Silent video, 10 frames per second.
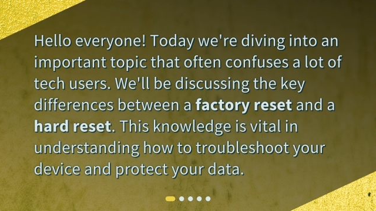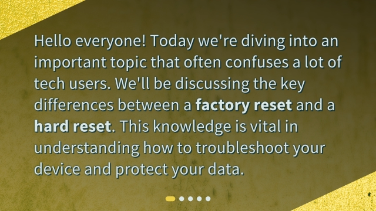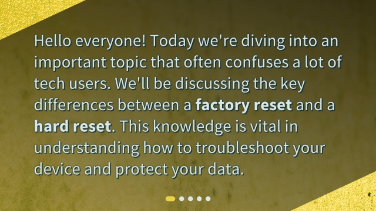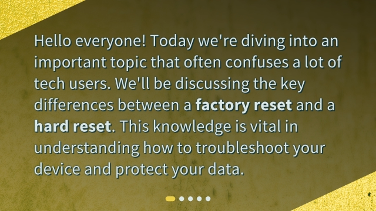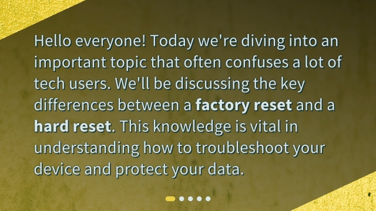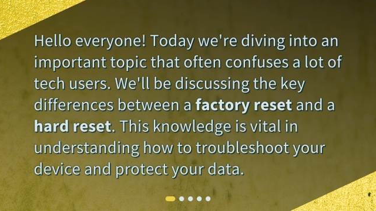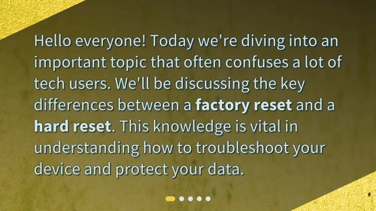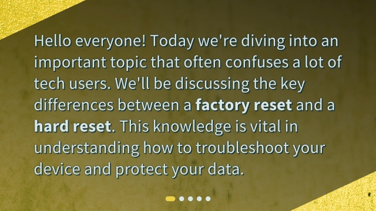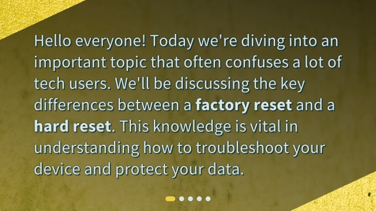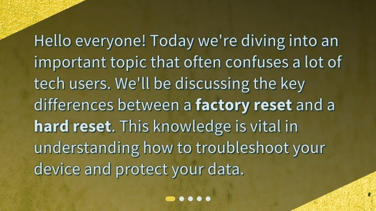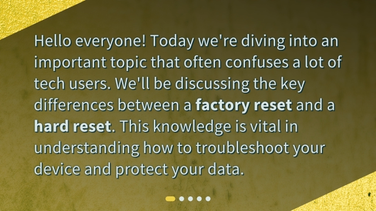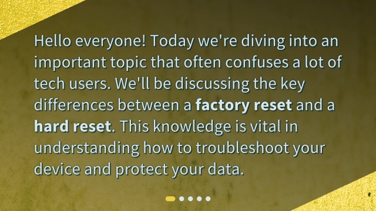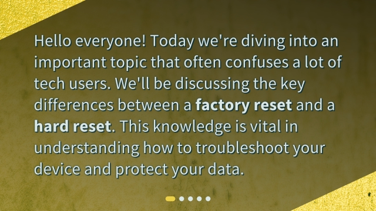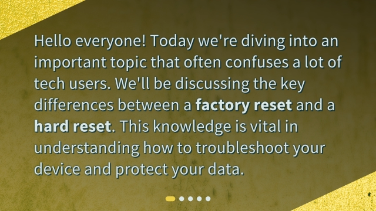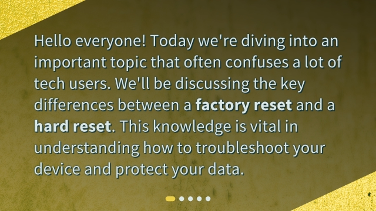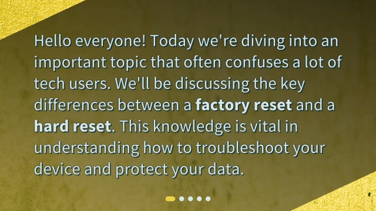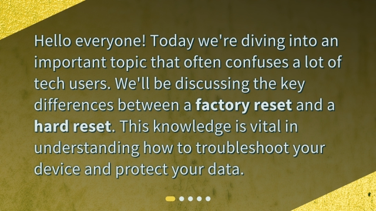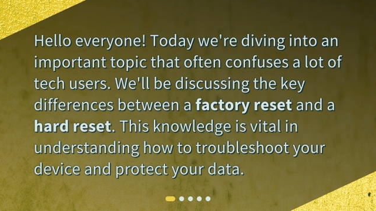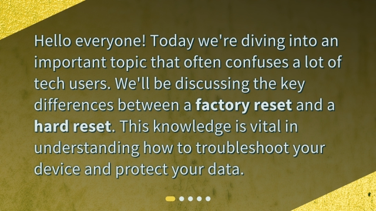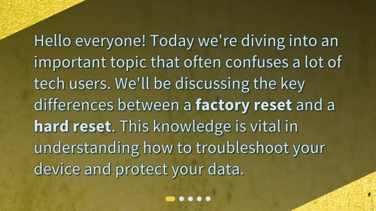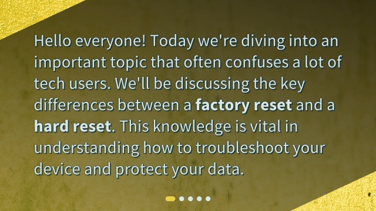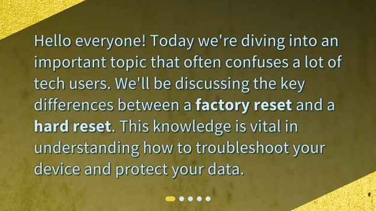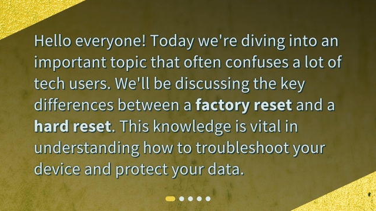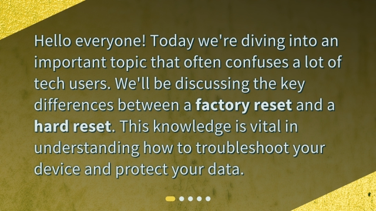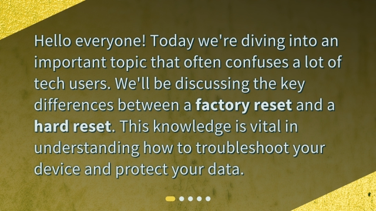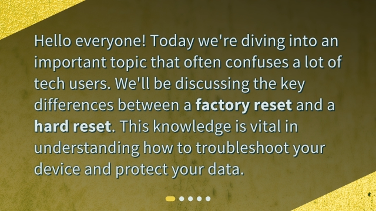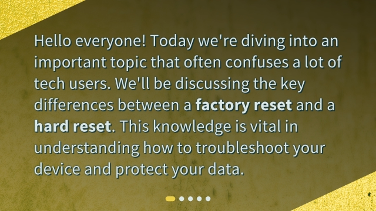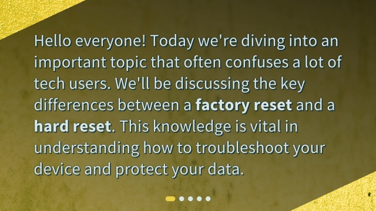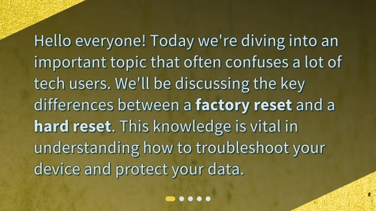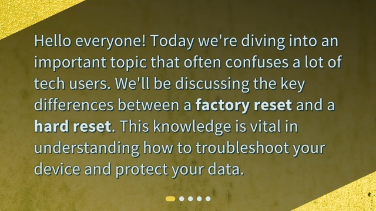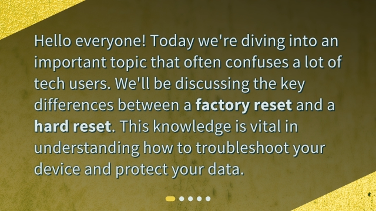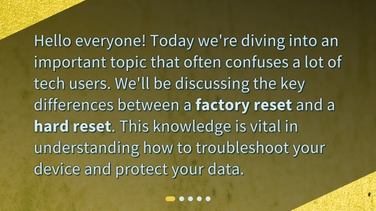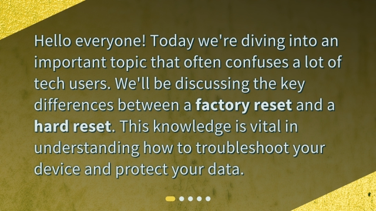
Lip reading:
(no speaker visible)